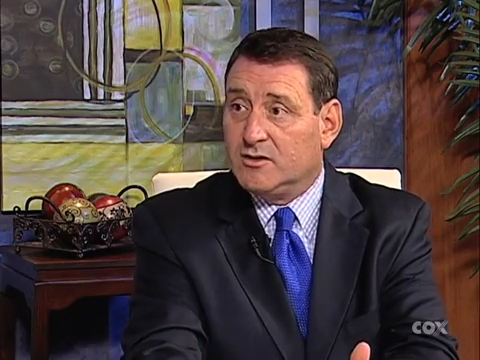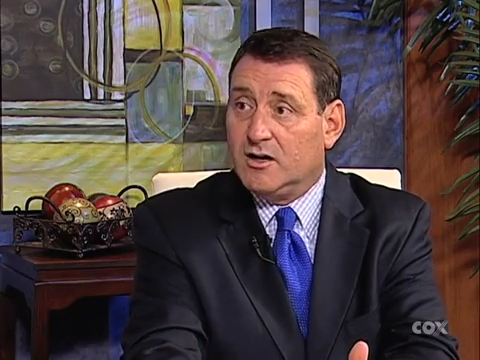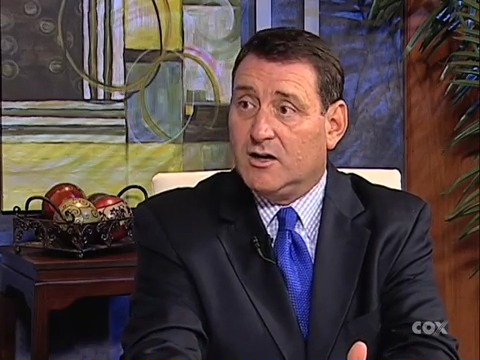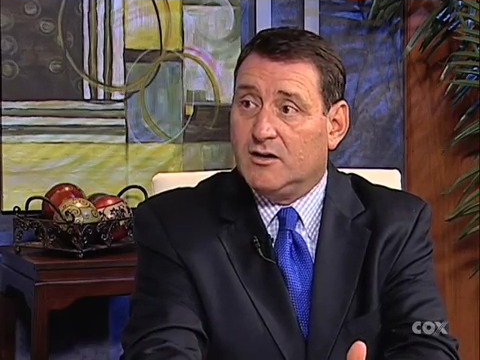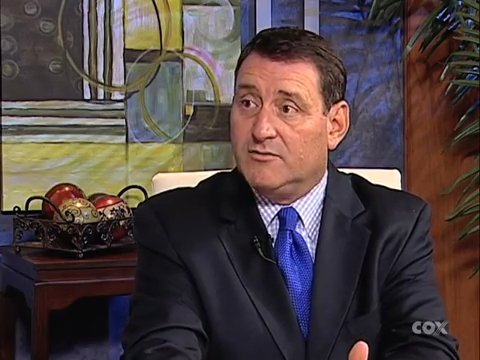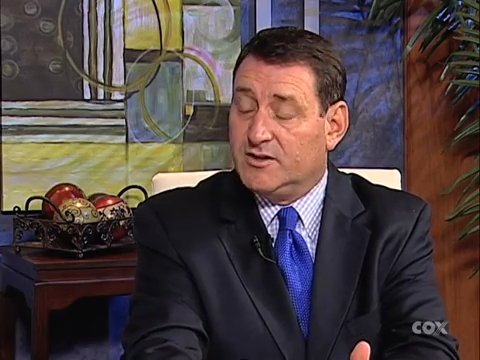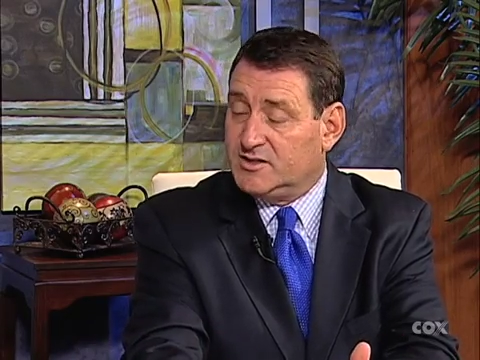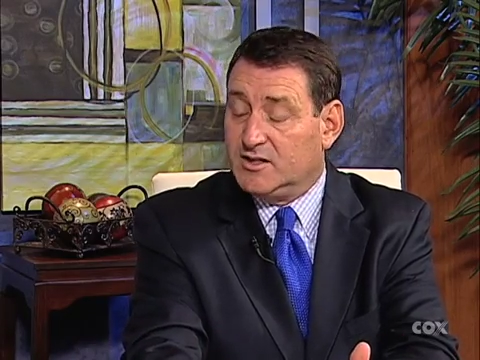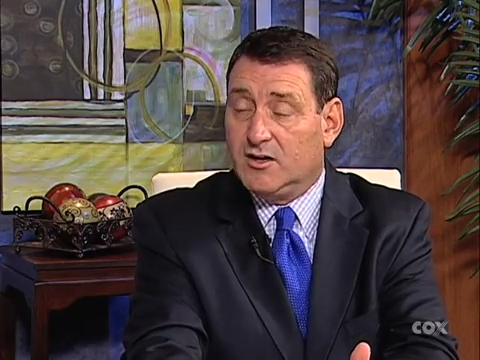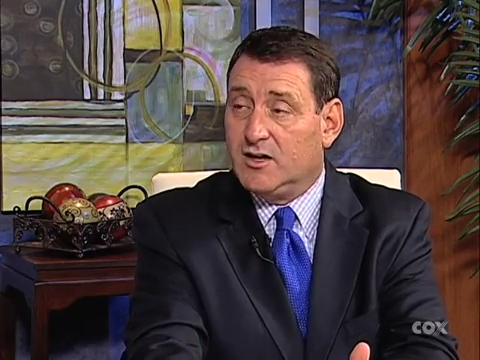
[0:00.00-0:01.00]

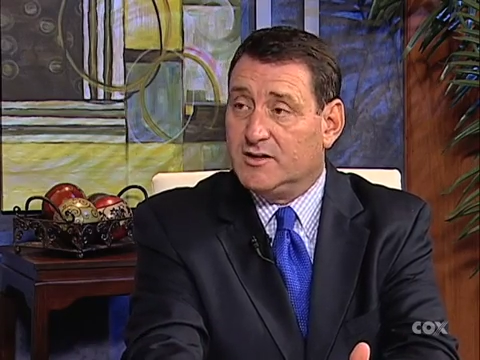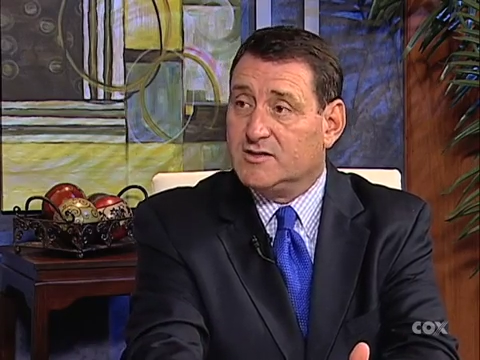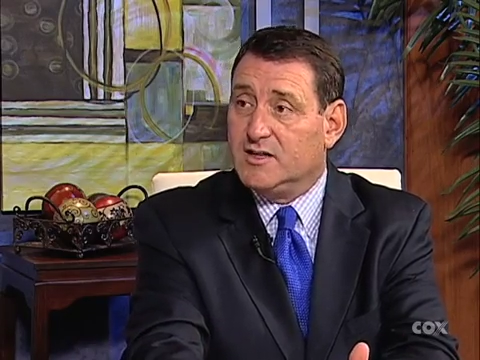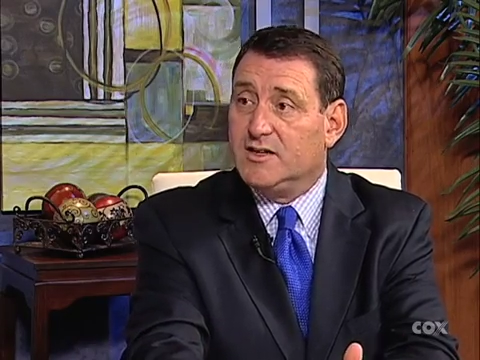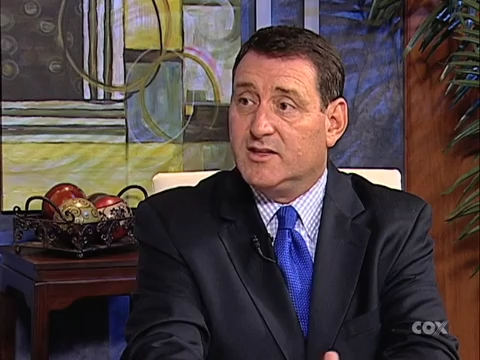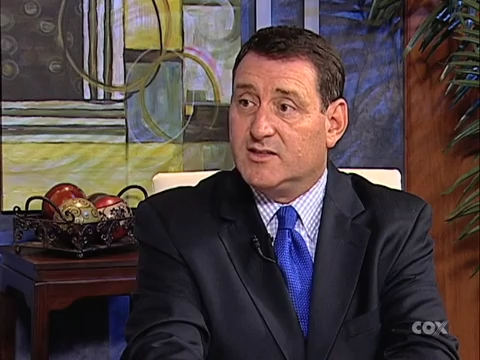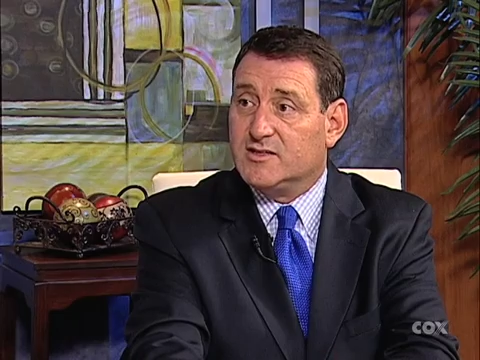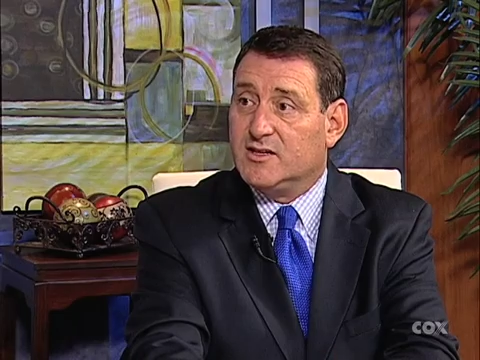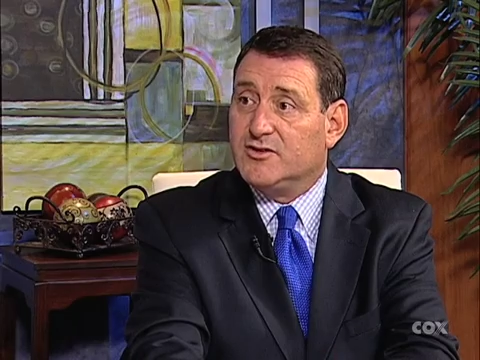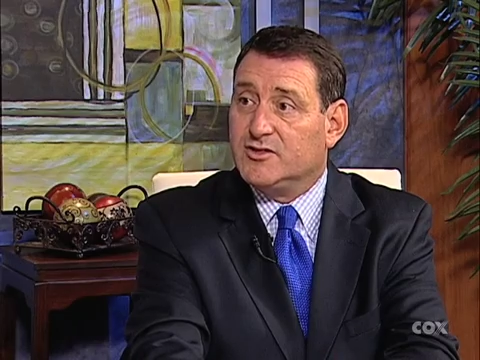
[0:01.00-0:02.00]
Visteon has said that the
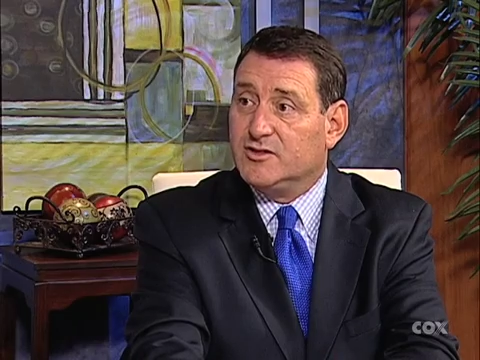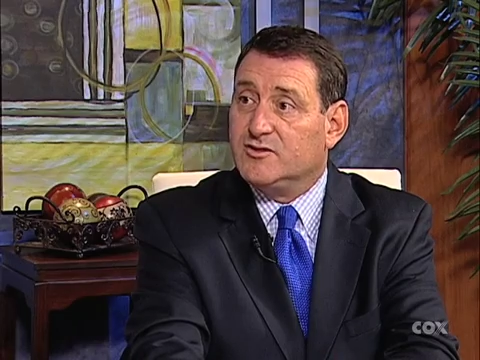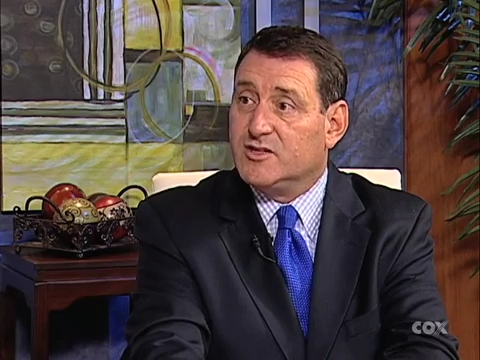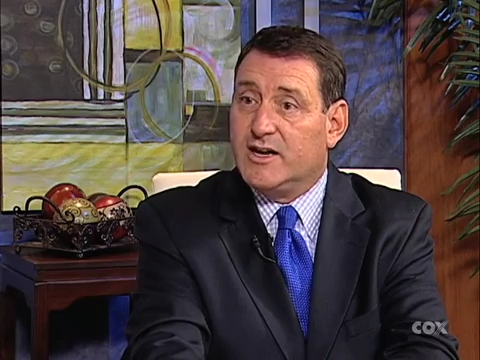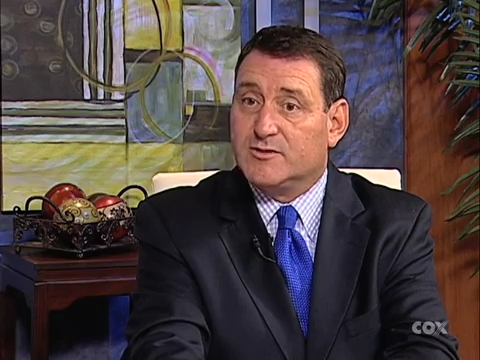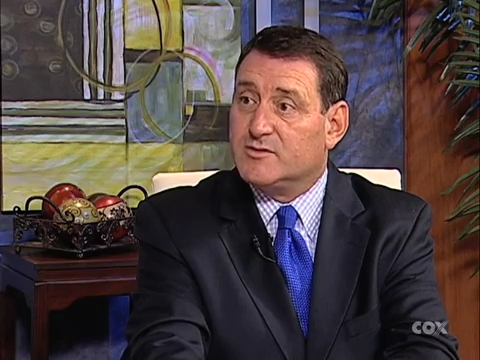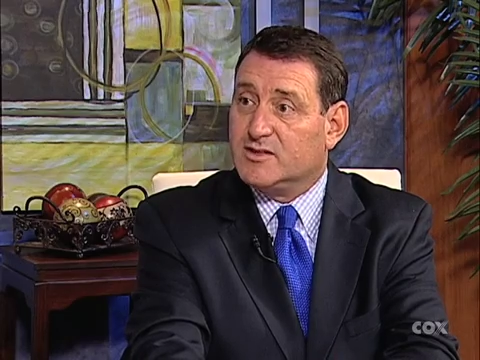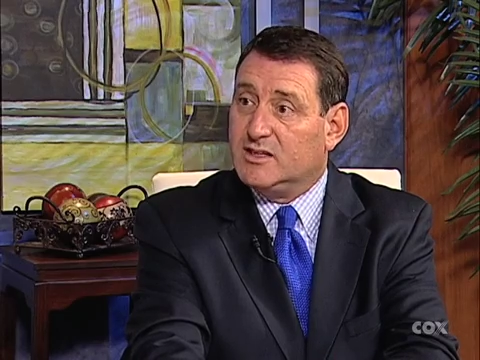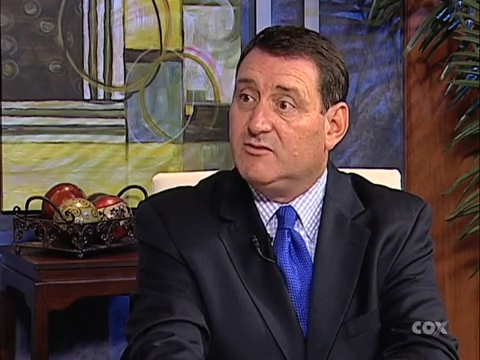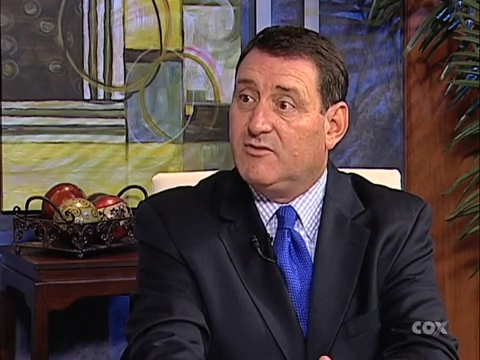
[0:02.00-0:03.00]
sales and use tax was
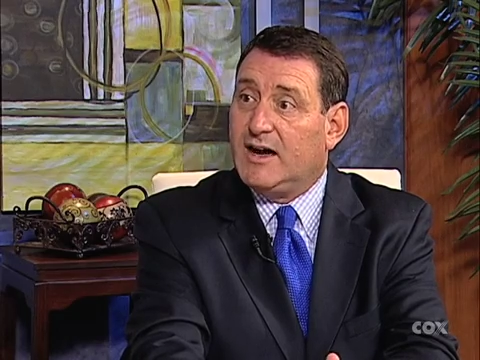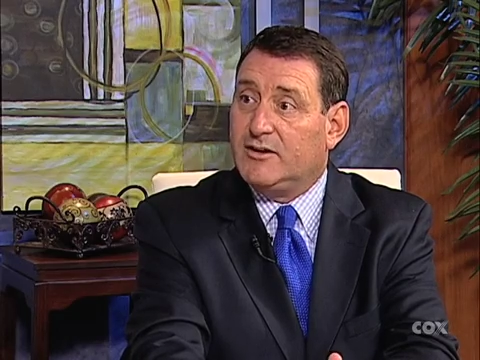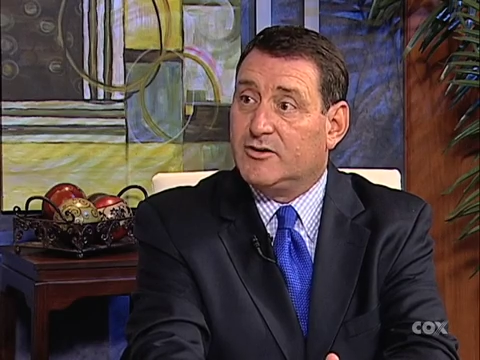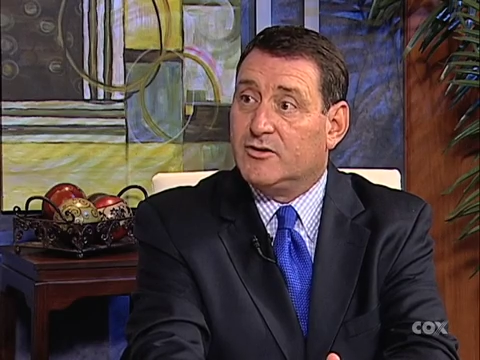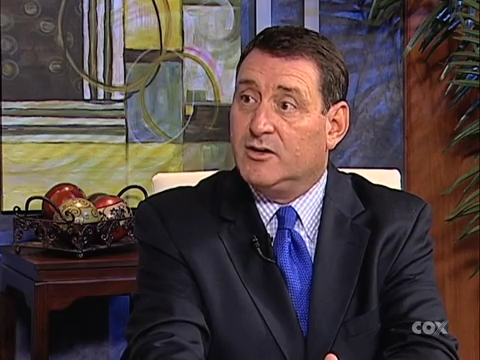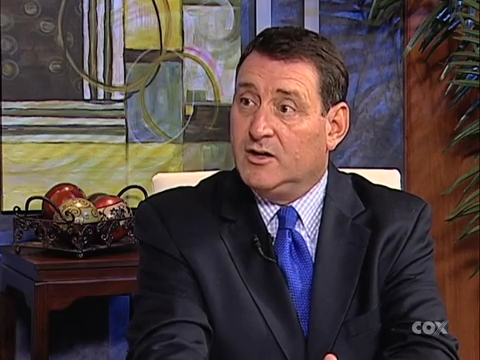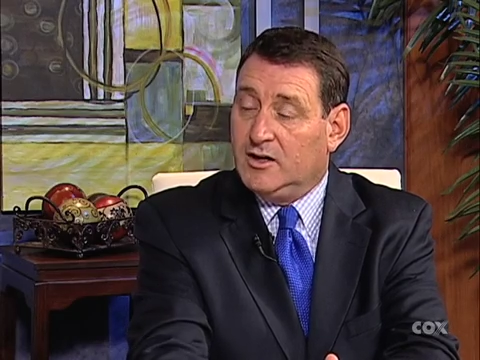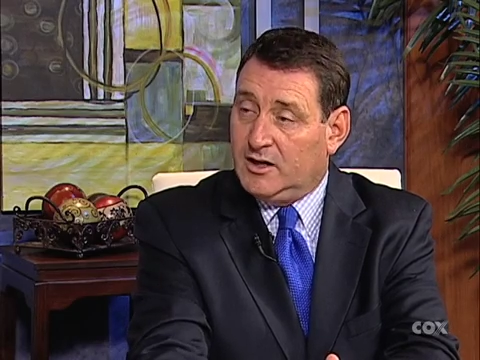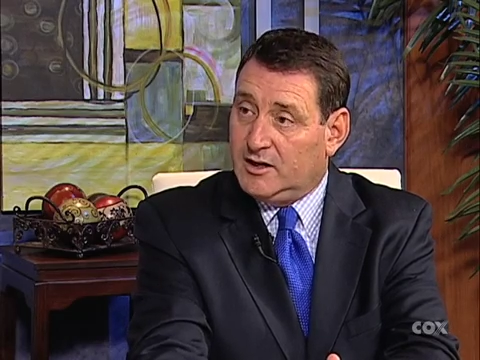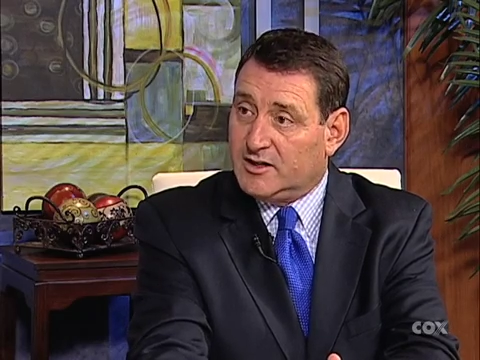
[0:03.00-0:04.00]
a key factor
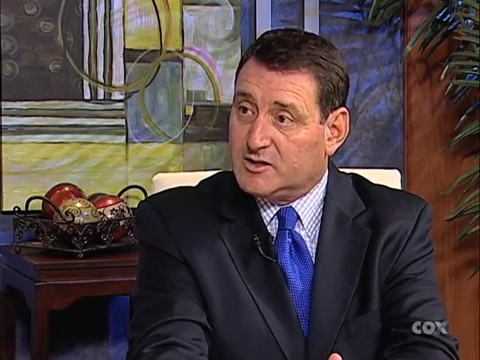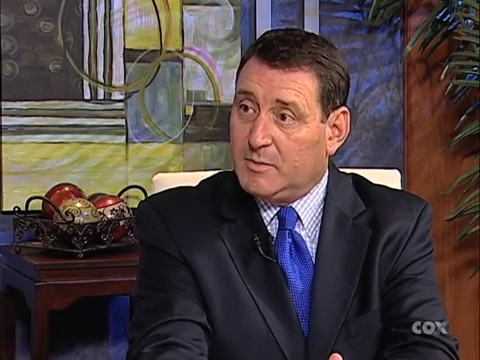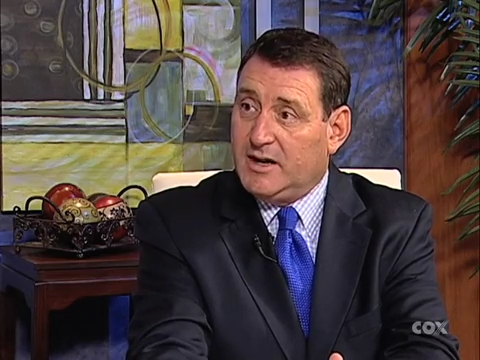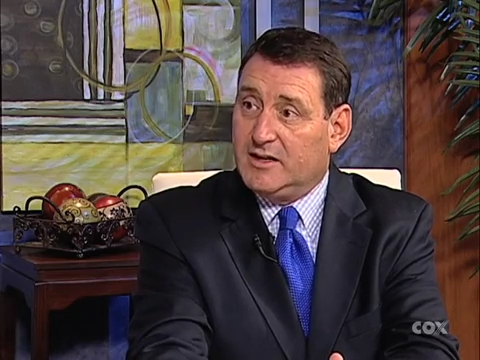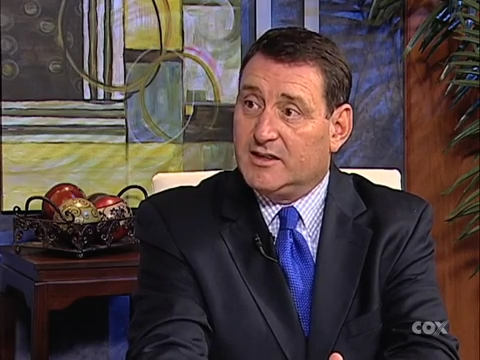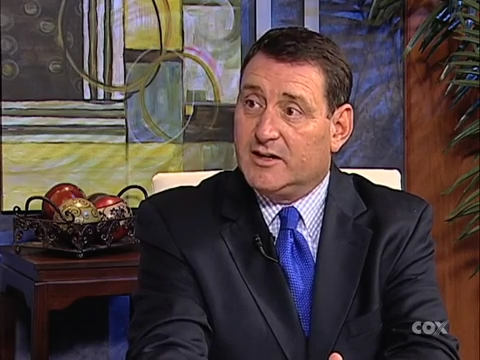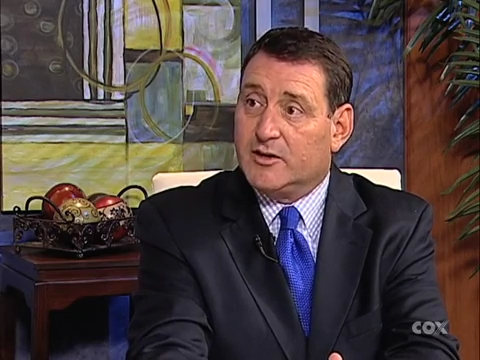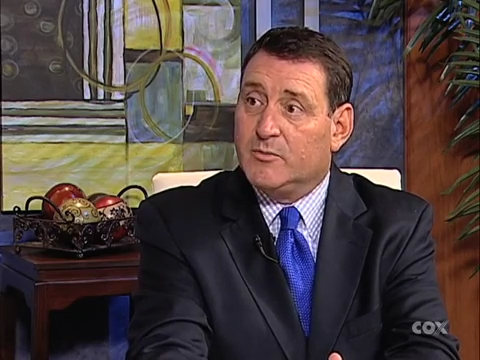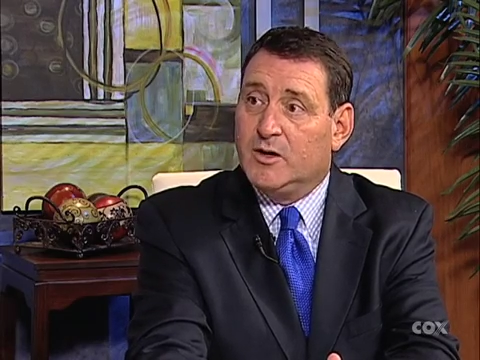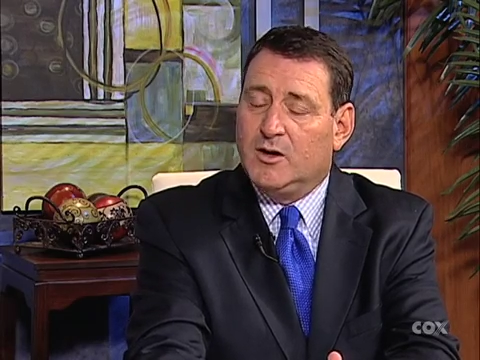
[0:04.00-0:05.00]
in expanding there.